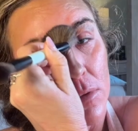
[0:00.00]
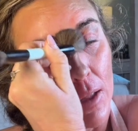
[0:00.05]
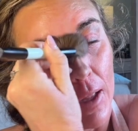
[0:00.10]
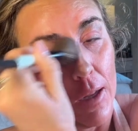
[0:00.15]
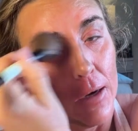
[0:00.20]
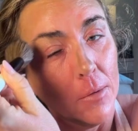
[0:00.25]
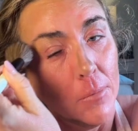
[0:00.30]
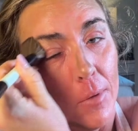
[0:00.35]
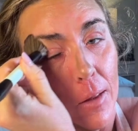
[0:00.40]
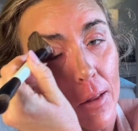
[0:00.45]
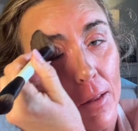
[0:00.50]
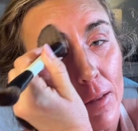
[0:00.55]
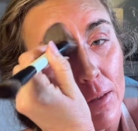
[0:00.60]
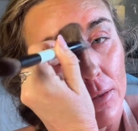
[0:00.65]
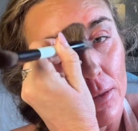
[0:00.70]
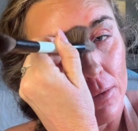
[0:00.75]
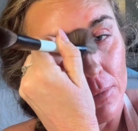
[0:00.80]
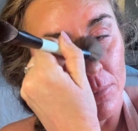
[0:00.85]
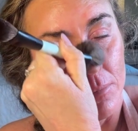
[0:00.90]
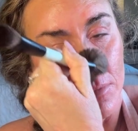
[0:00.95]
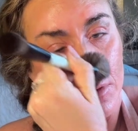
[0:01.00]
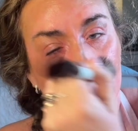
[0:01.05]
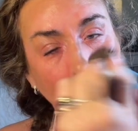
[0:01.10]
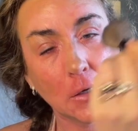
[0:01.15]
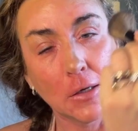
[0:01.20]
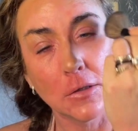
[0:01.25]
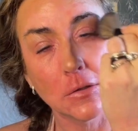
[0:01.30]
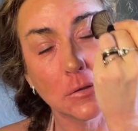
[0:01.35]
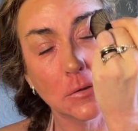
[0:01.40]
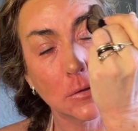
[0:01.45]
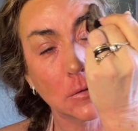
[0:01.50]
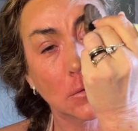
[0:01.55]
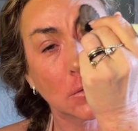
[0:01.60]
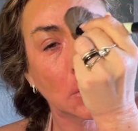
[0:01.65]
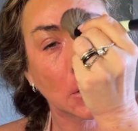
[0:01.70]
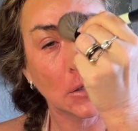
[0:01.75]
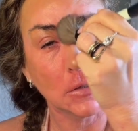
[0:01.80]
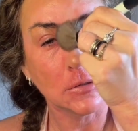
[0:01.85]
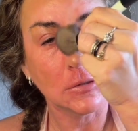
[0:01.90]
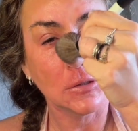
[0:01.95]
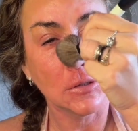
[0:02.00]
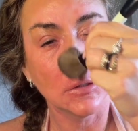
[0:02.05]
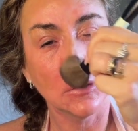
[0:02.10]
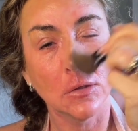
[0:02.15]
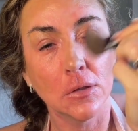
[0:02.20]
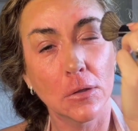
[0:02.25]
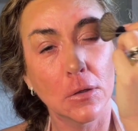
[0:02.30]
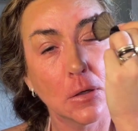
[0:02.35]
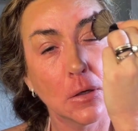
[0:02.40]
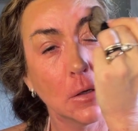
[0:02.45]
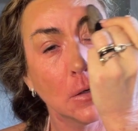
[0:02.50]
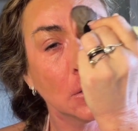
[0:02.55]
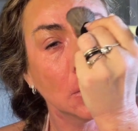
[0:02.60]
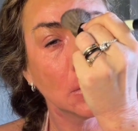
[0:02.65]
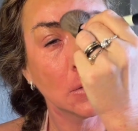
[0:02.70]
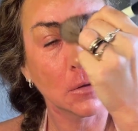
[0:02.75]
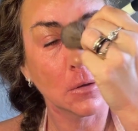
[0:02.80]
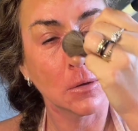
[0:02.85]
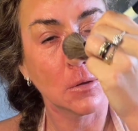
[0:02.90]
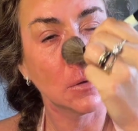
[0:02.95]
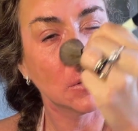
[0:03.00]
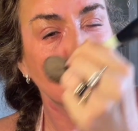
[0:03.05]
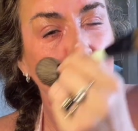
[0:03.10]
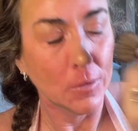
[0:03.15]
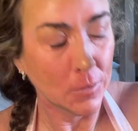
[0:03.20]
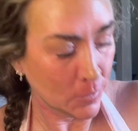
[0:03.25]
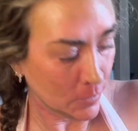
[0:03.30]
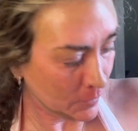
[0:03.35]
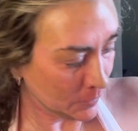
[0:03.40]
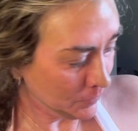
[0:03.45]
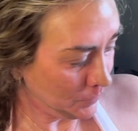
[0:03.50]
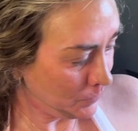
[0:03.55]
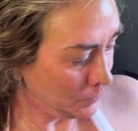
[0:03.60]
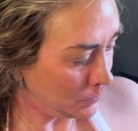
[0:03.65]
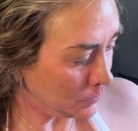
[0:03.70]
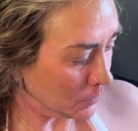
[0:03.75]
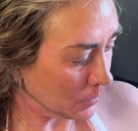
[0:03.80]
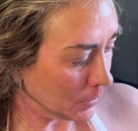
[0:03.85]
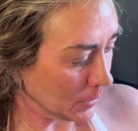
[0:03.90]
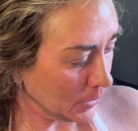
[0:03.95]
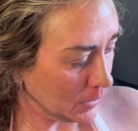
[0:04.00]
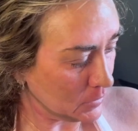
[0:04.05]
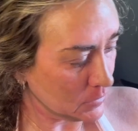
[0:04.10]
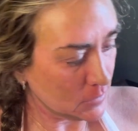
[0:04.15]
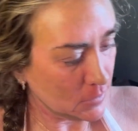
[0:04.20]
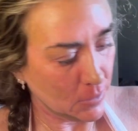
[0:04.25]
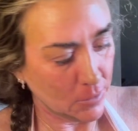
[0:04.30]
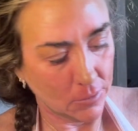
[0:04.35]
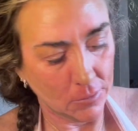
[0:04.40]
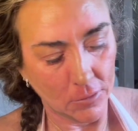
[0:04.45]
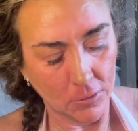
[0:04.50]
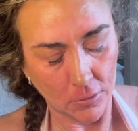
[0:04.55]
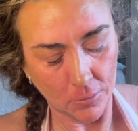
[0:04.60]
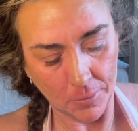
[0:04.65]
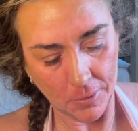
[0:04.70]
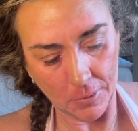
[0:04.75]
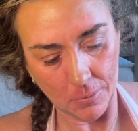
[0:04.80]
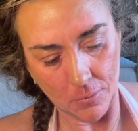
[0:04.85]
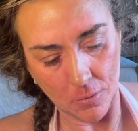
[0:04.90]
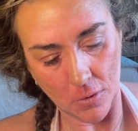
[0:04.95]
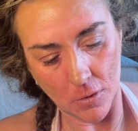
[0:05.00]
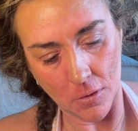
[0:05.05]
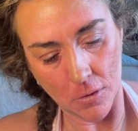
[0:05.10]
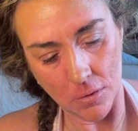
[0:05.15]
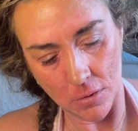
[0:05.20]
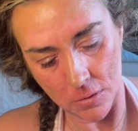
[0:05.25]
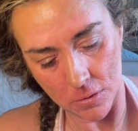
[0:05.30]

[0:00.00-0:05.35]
kind of making them less crazy looking. I'm going to need a little bit more.